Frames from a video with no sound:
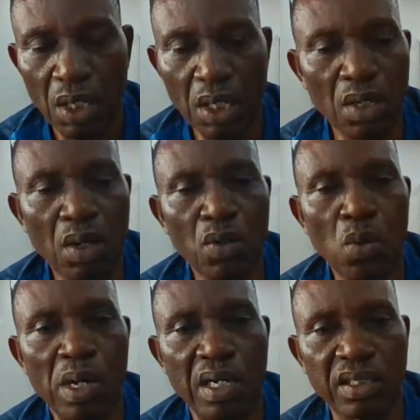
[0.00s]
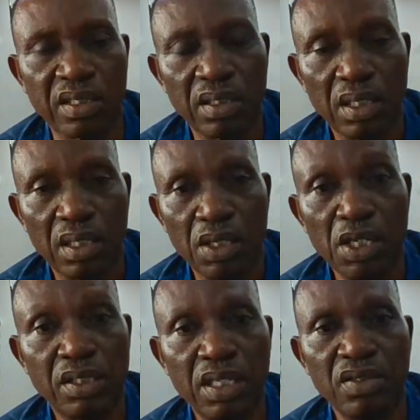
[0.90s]
In other words,
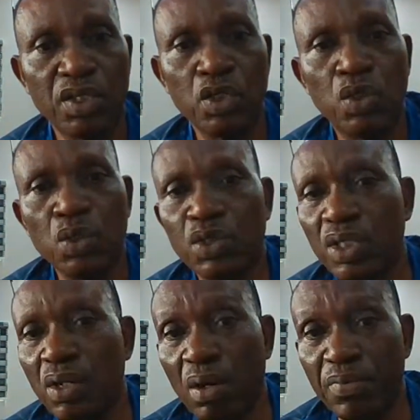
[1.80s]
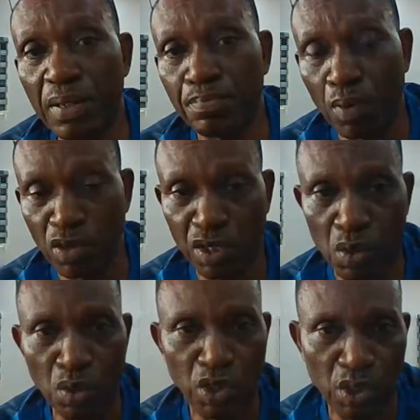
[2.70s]
it is the duty of the
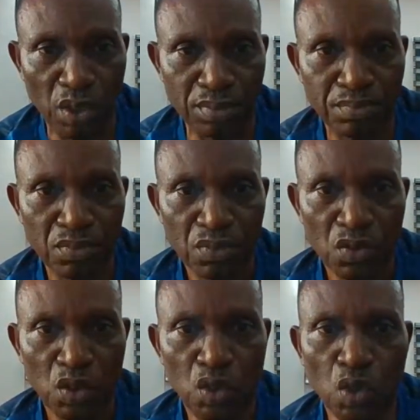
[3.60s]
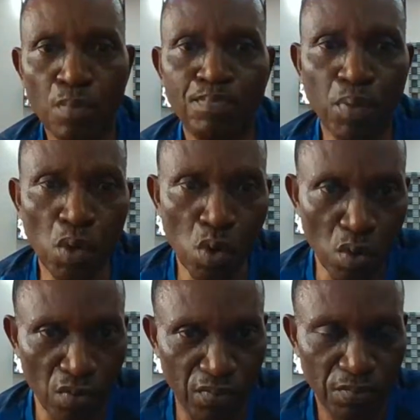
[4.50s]
prosecution to
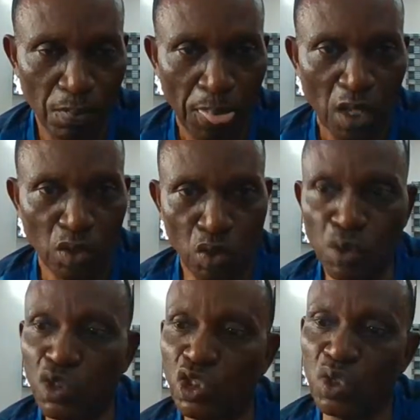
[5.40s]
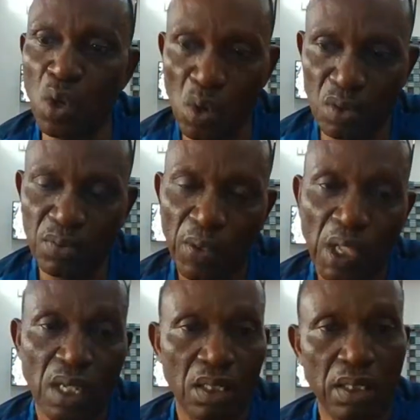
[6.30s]
prove, to show
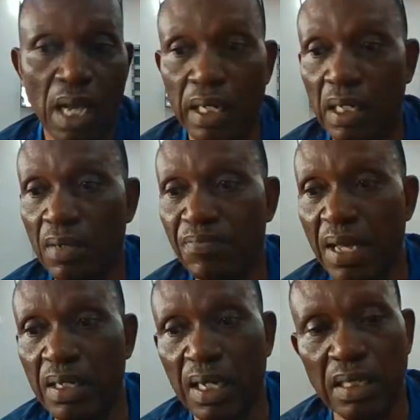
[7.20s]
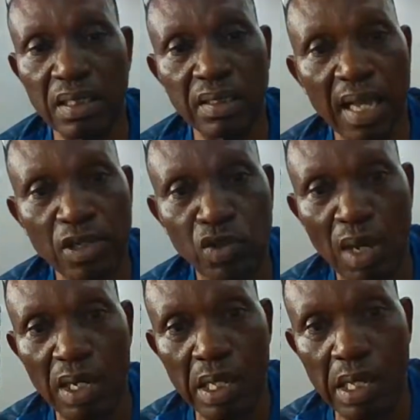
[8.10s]
that the defendant is
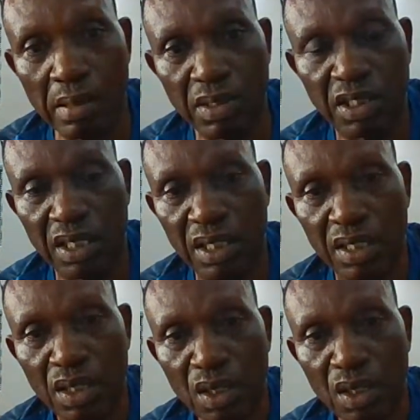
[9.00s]
actually guilty